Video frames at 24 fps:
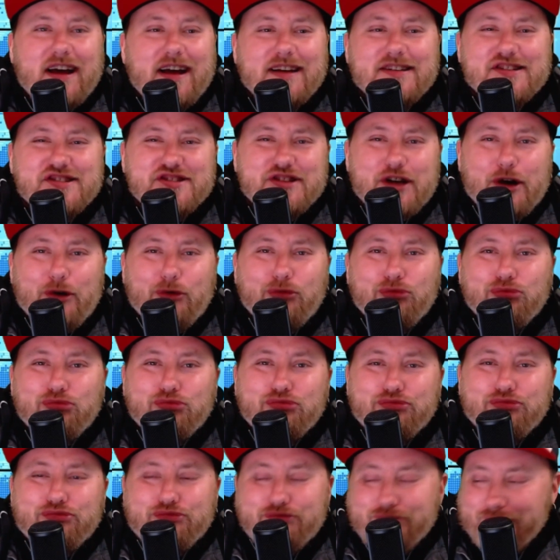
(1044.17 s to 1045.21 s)
just don't.
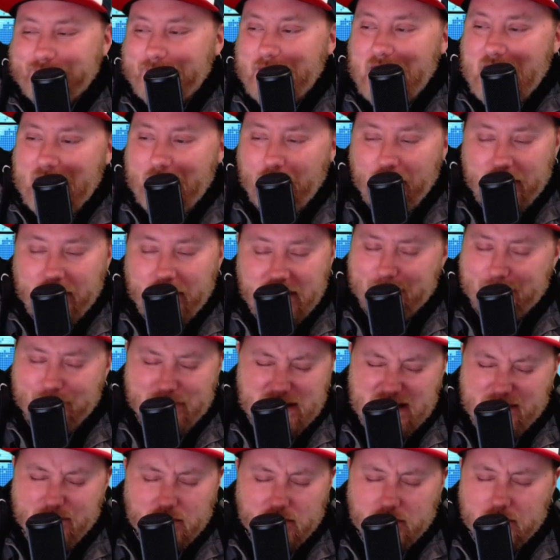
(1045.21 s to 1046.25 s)
I don't get
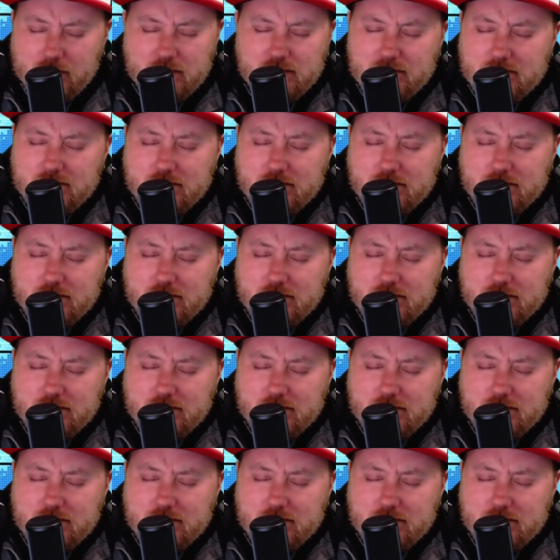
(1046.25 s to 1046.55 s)
people.